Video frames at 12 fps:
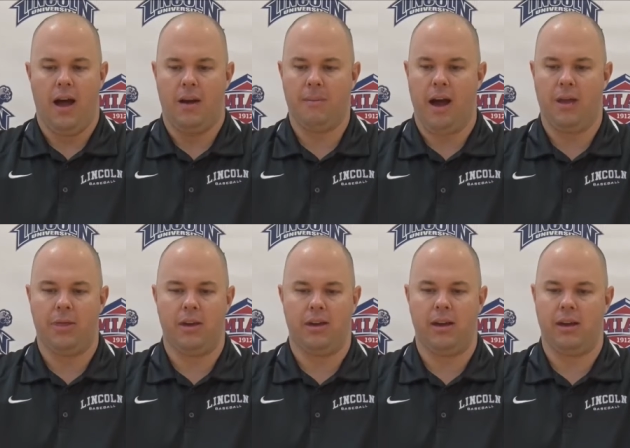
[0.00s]
I mean, I
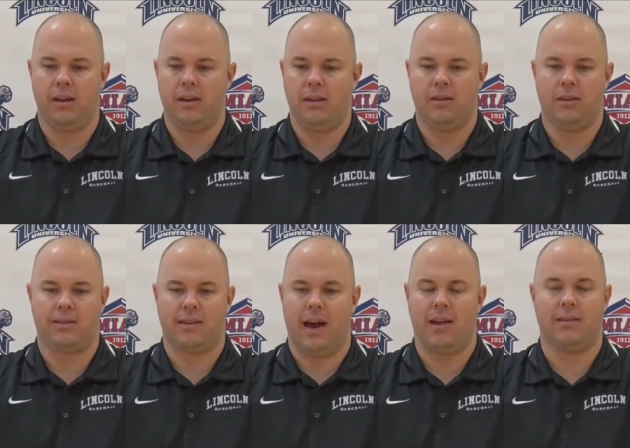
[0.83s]
think he, he the
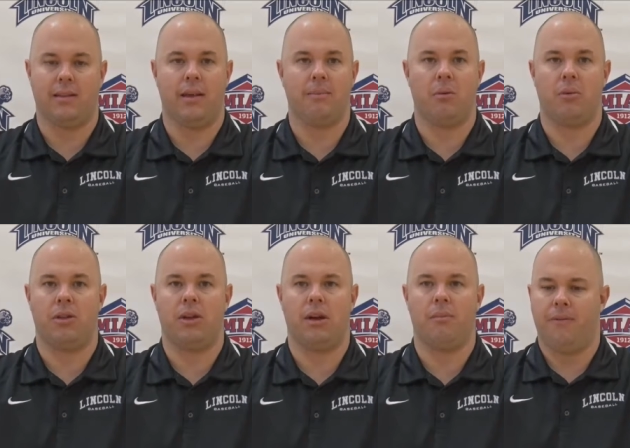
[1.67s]
sky's the limit with him.